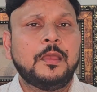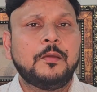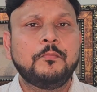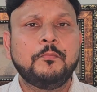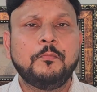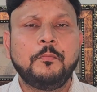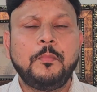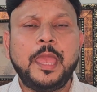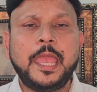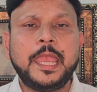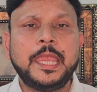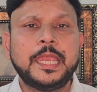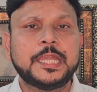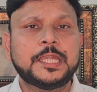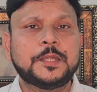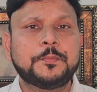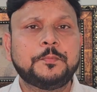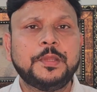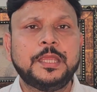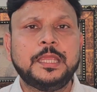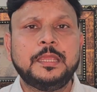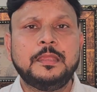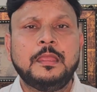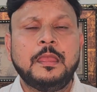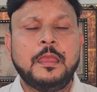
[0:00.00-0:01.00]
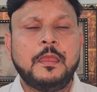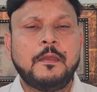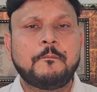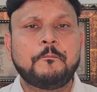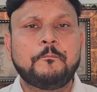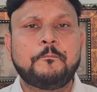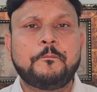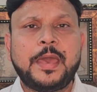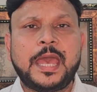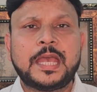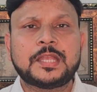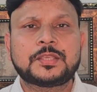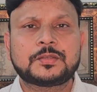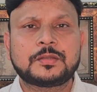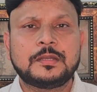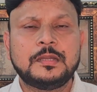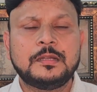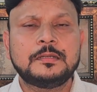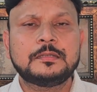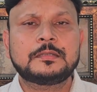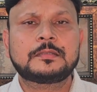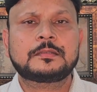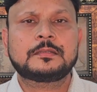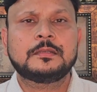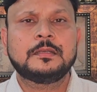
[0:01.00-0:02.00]
may it be
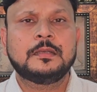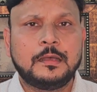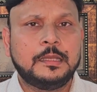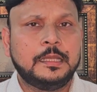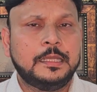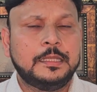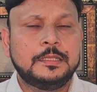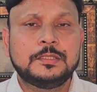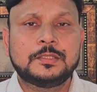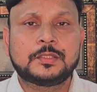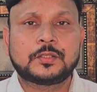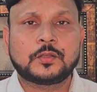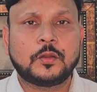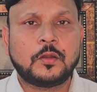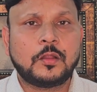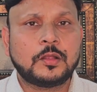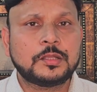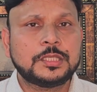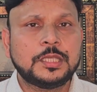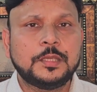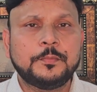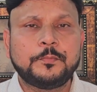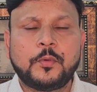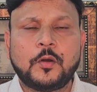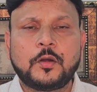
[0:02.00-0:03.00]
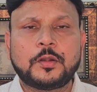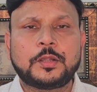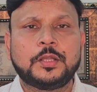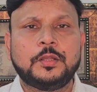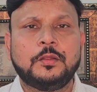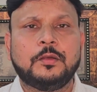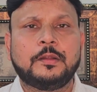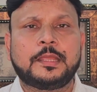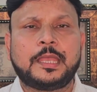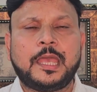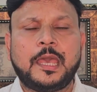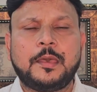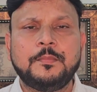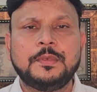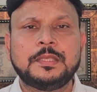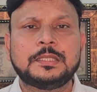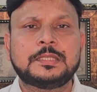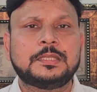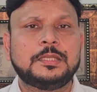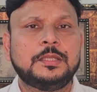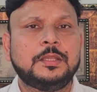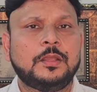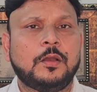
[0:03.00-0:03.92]
bachelor's in zoology, botany or chemistry